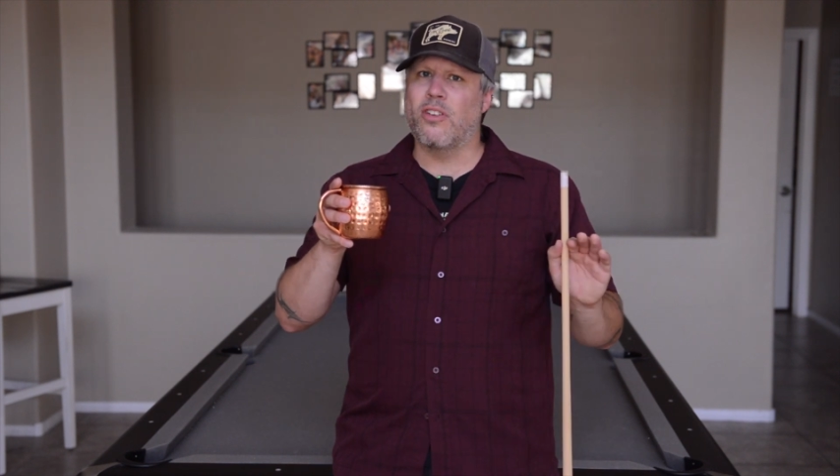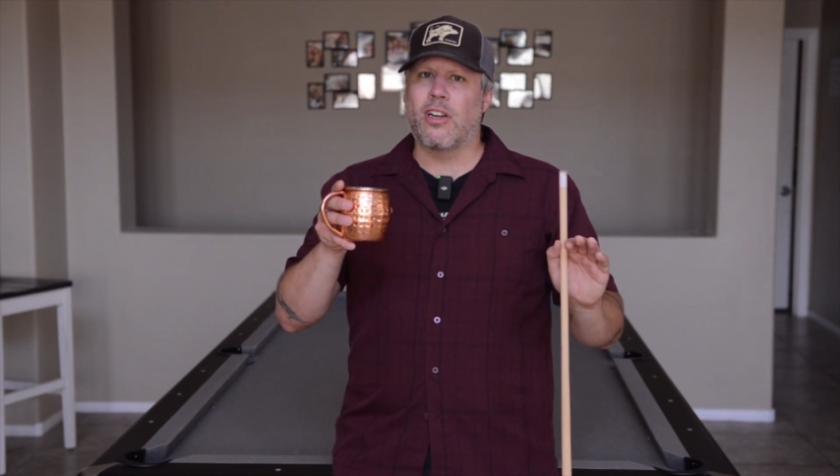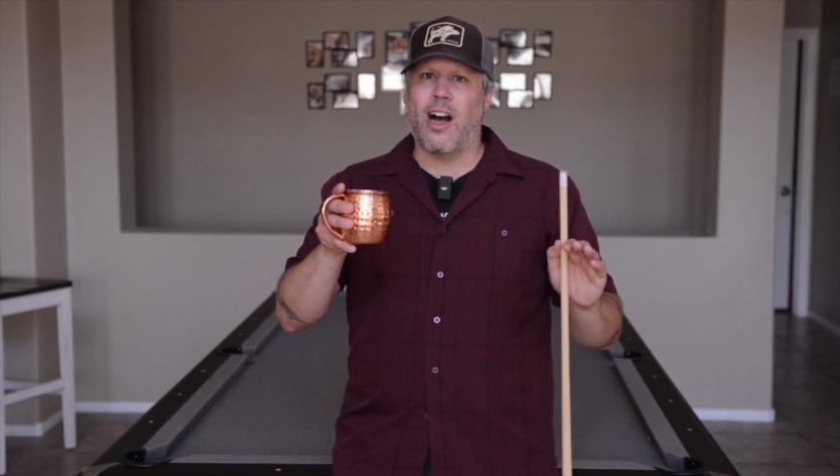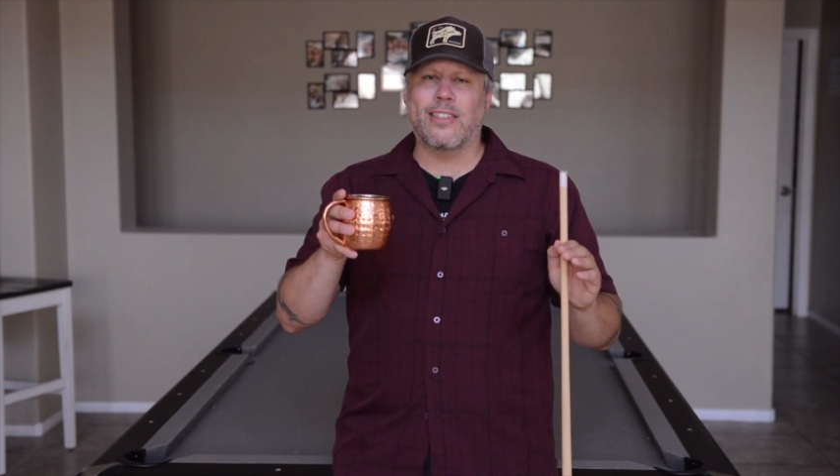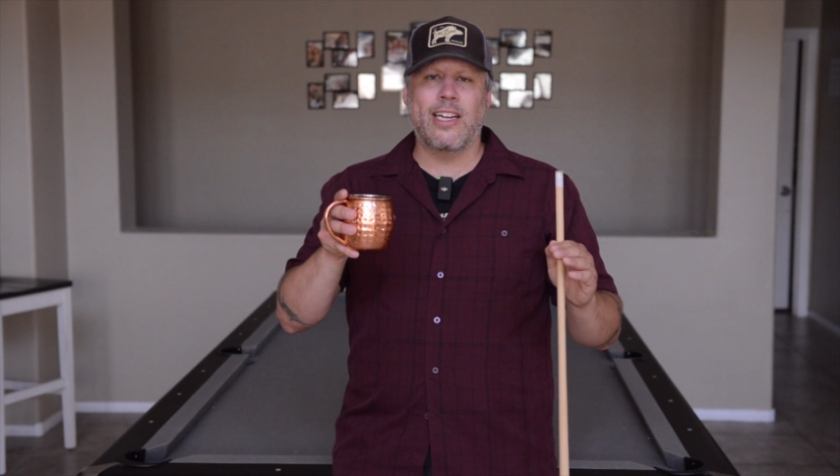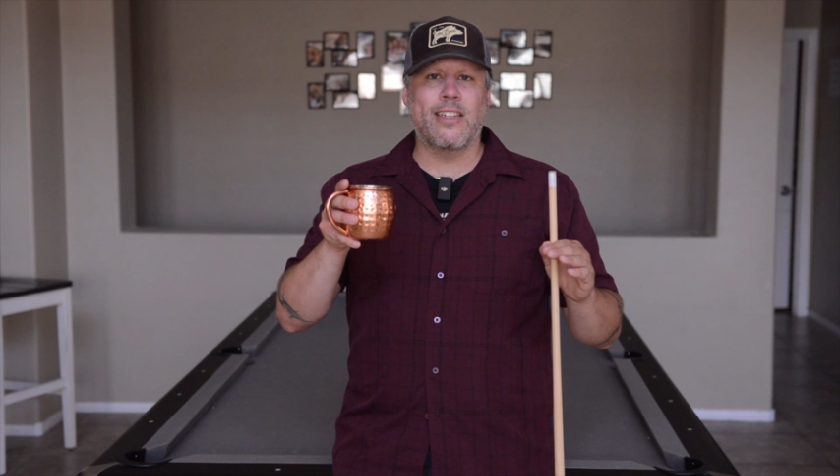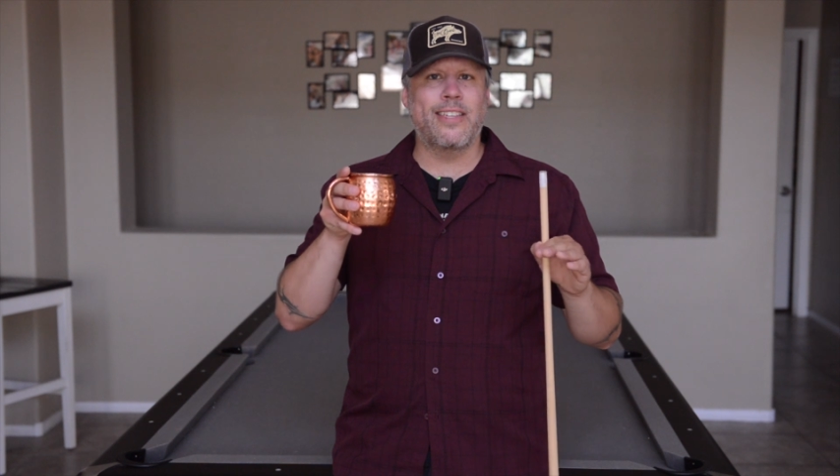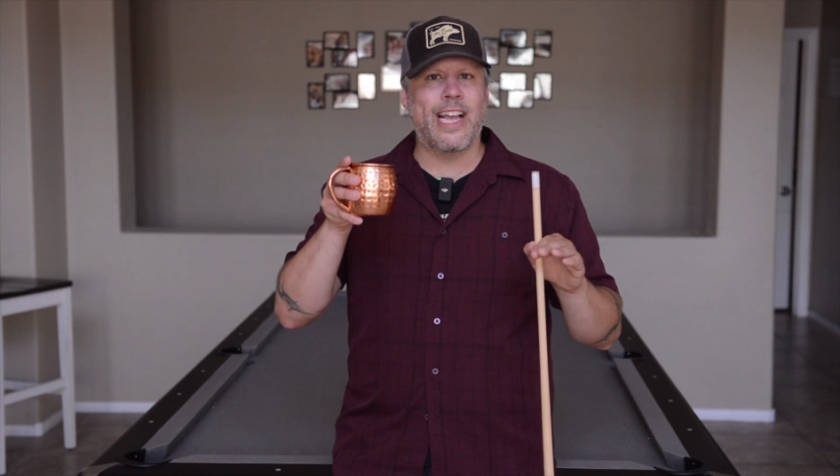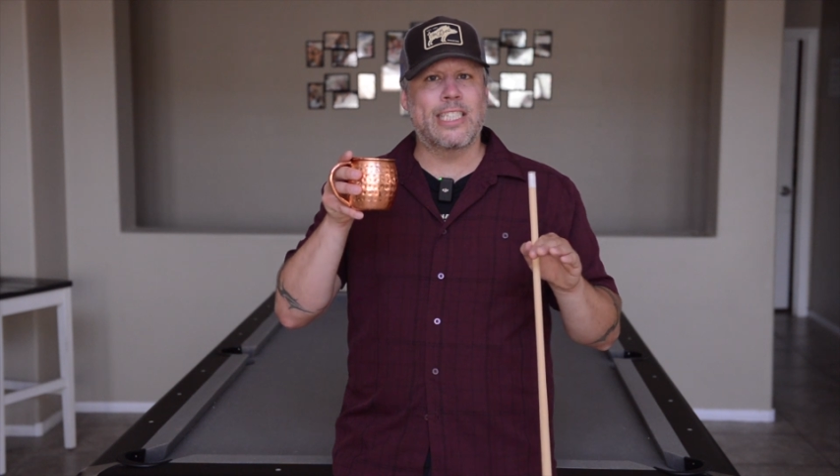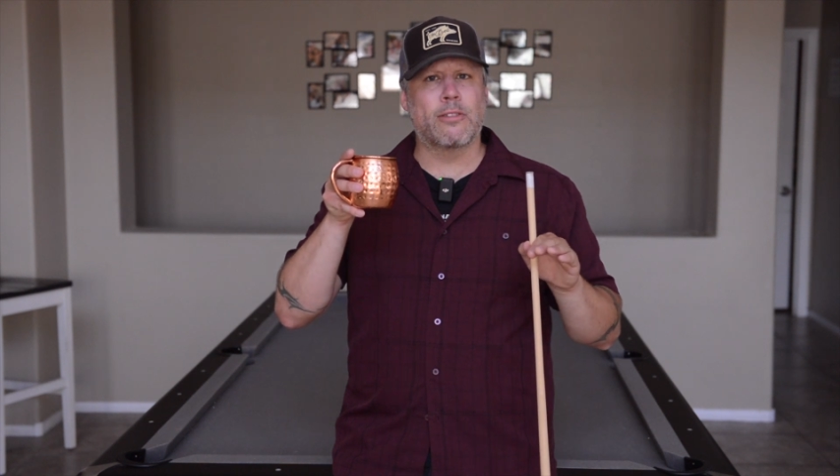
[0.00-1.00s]
cocktail
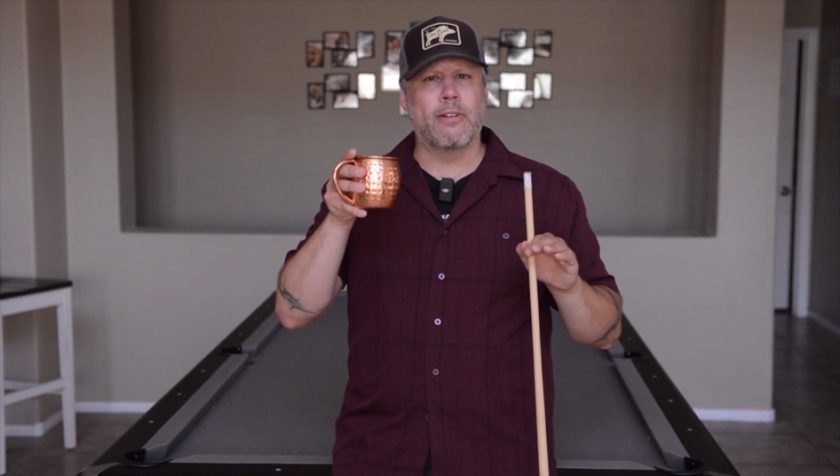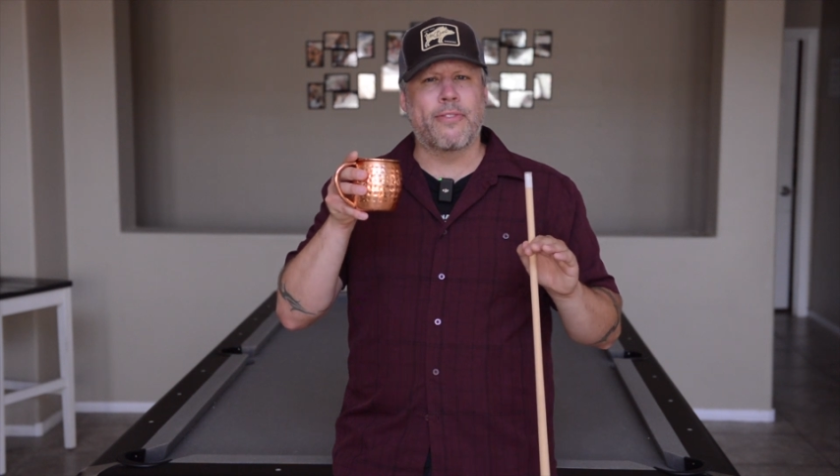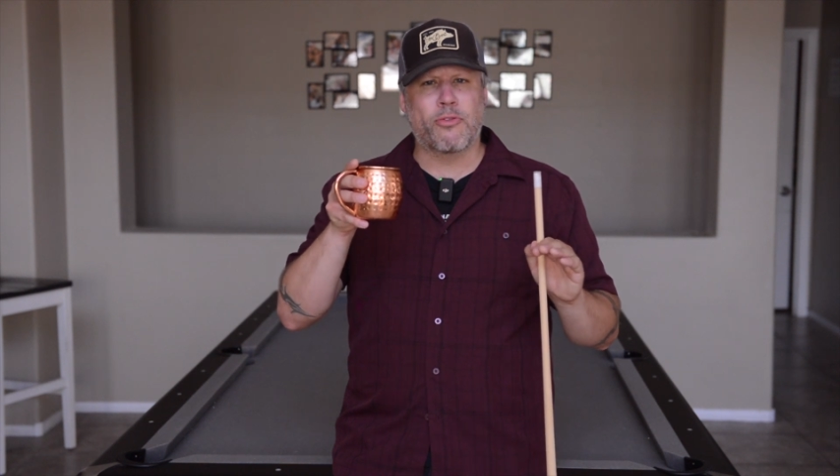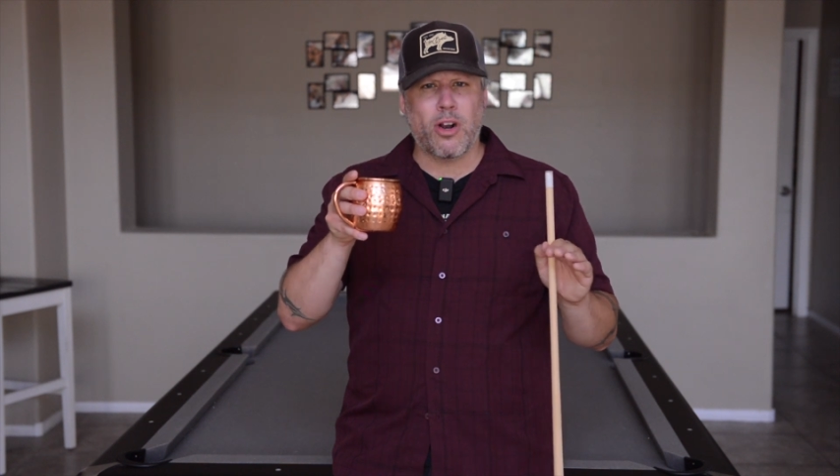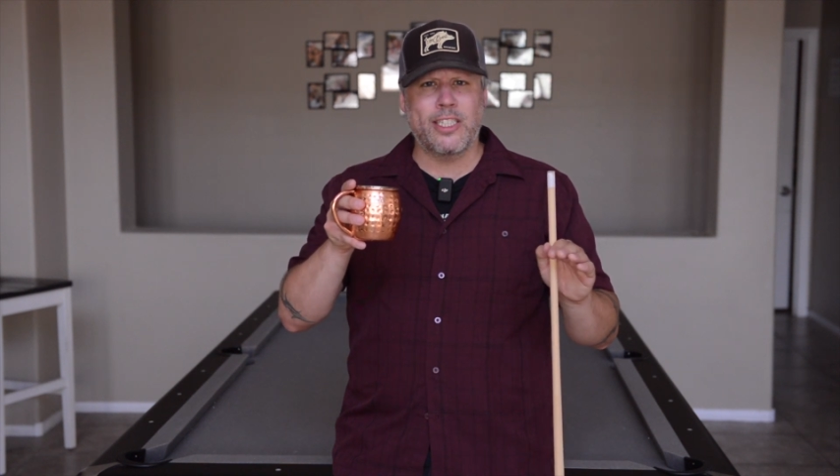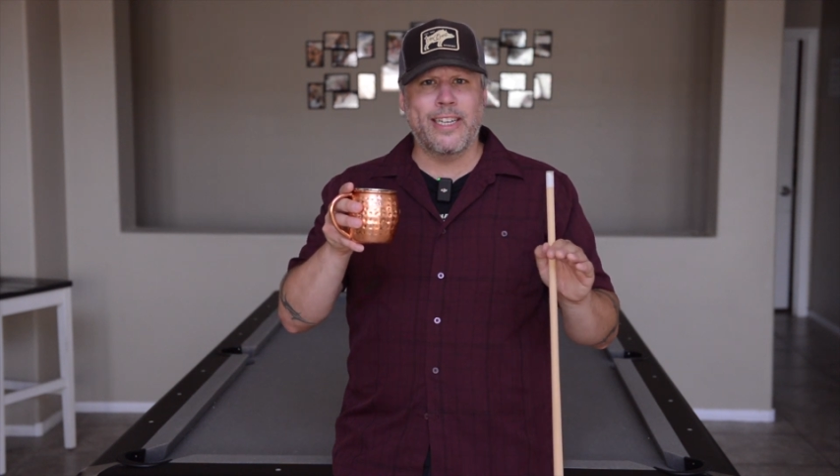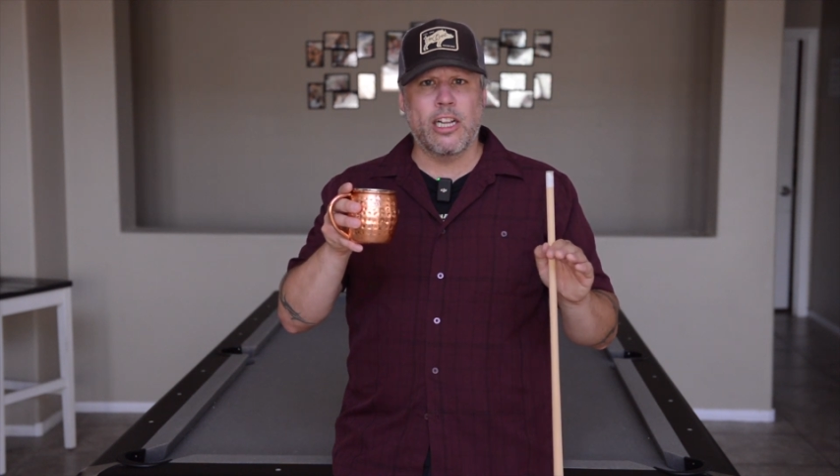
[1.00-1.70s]
takes the refreshing